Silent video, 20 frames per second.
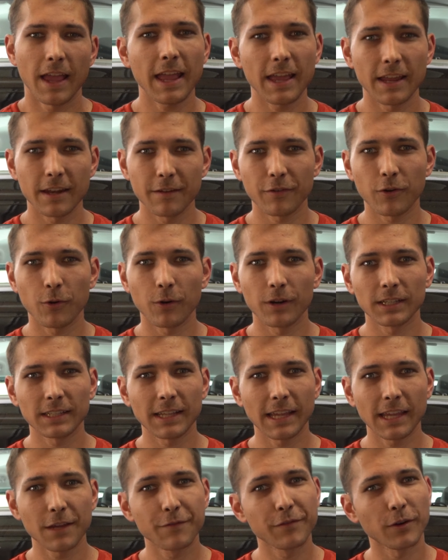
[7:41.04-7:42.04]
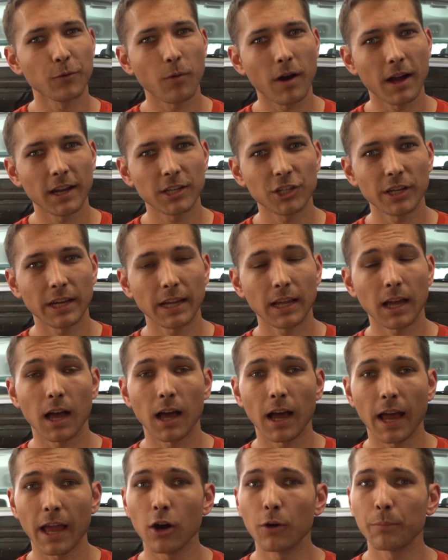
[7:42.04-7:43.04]
And of course, thank you for watching. Uh,
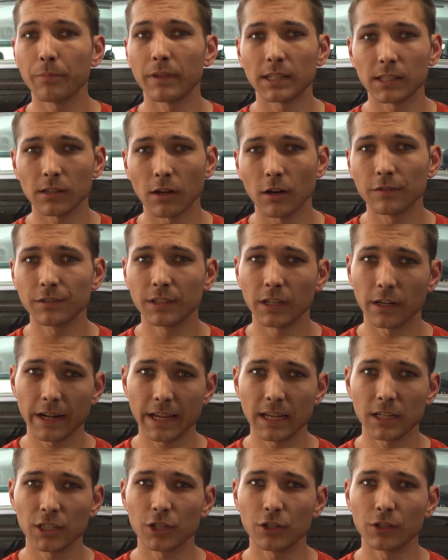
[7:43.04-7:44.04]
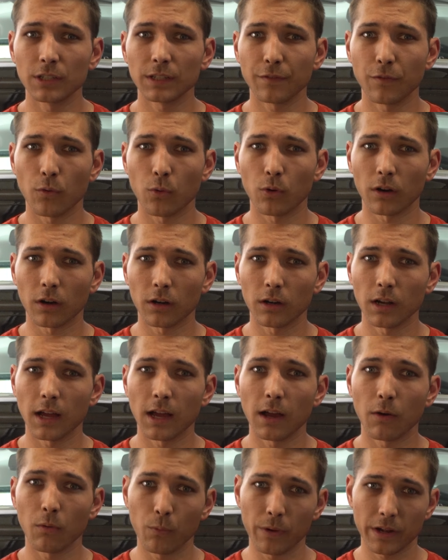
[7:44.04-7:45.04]
I hope this solves your issues for
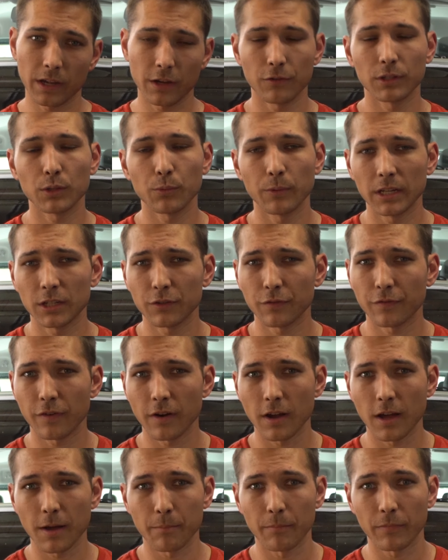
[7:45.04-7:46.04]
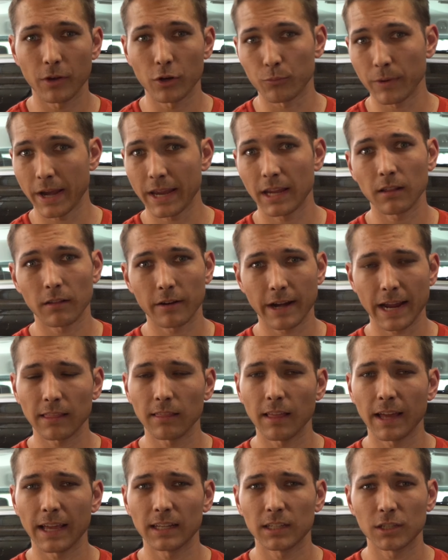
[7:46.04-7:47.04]
uh, when you switch from your regular
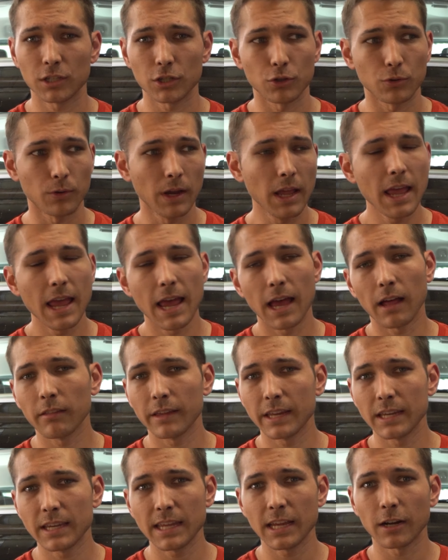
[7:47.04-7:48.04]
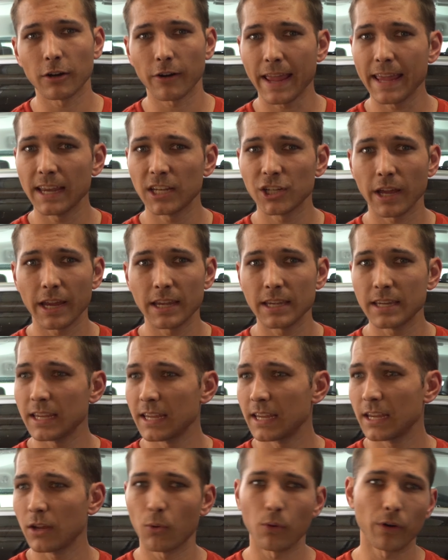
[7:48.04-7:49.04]
headlights to LED or
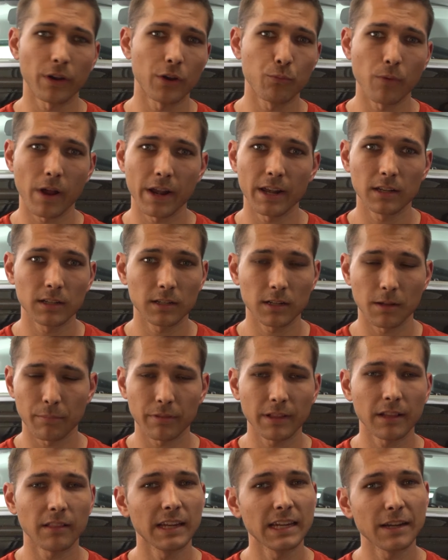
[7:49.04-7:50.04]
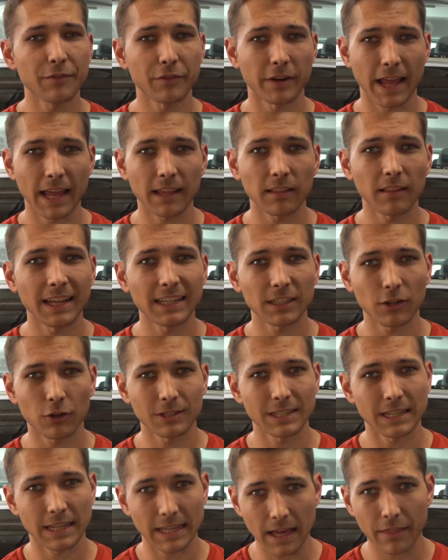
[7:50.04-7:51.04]
HID, or you run completely different headlights
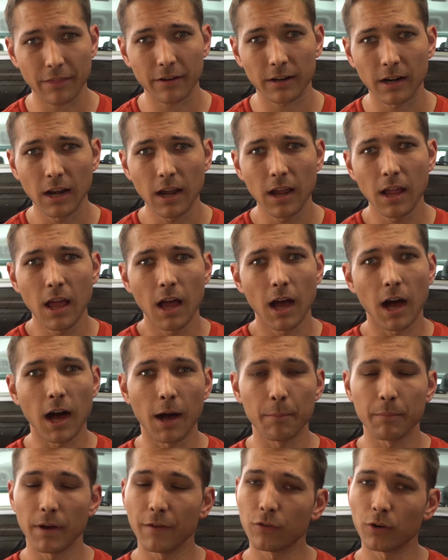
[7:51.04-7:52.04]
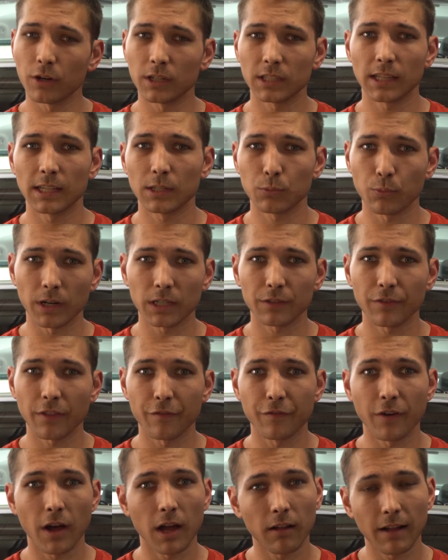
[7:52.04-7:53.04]
altogether. Um, of course, this works for
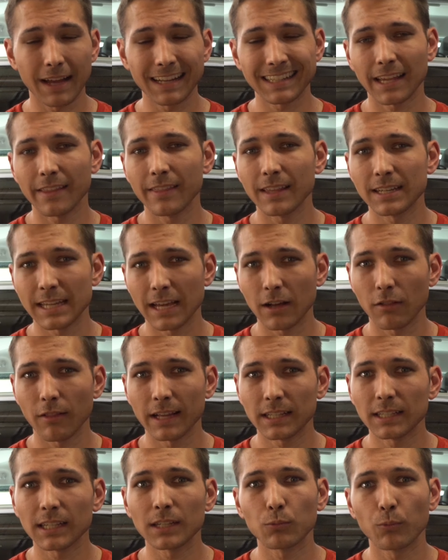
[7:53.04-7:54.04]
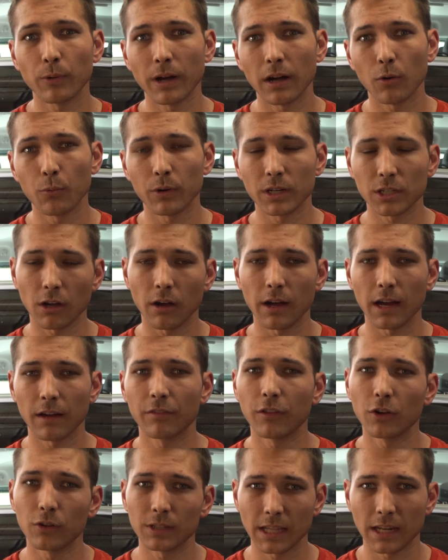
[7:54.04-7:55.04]
the fog lights and the tail lights as well, which I'll
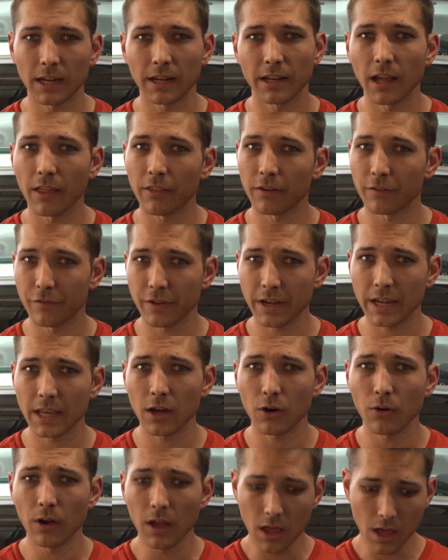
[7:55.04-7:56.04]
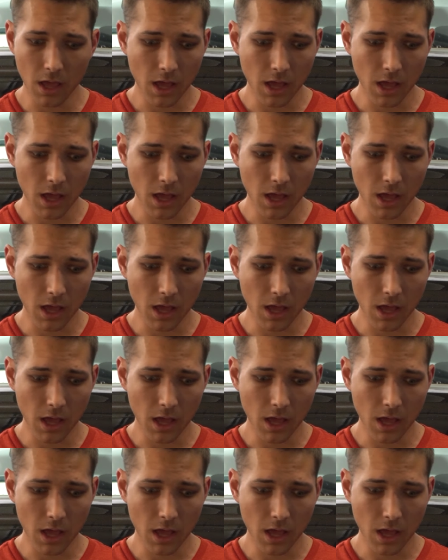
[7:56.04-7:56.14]
have those in another video.